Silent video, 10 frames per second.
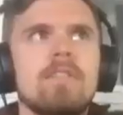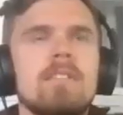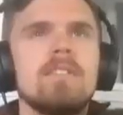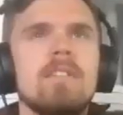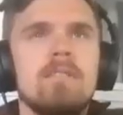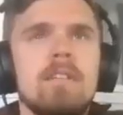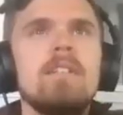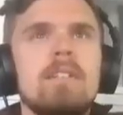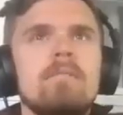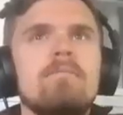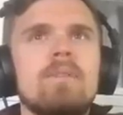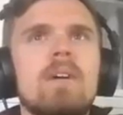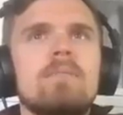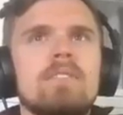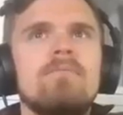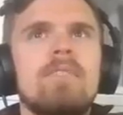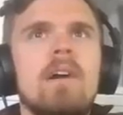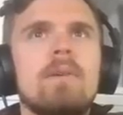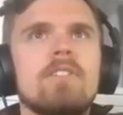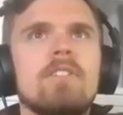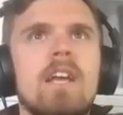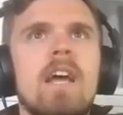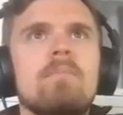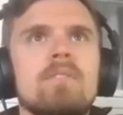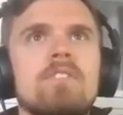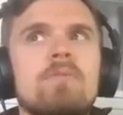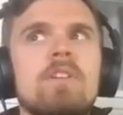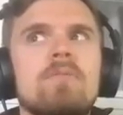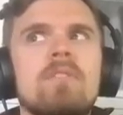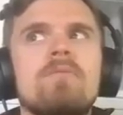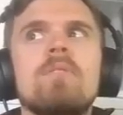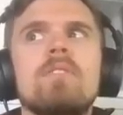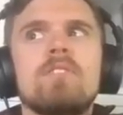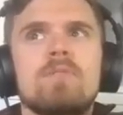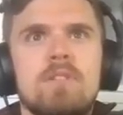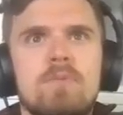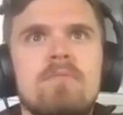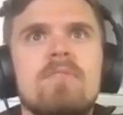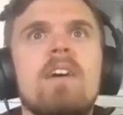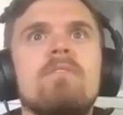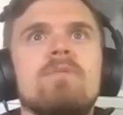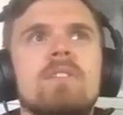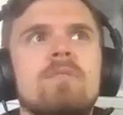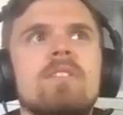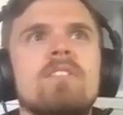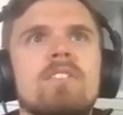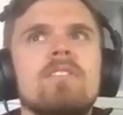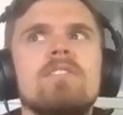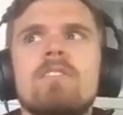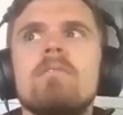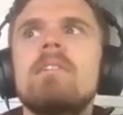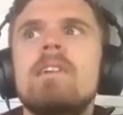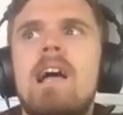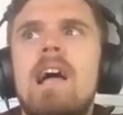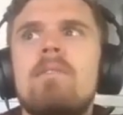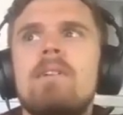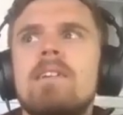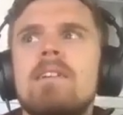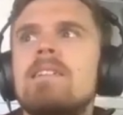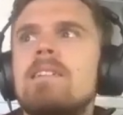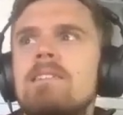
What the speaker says: rates, probably some fireworks are going to happen 2024, 2025, 2026. So I want to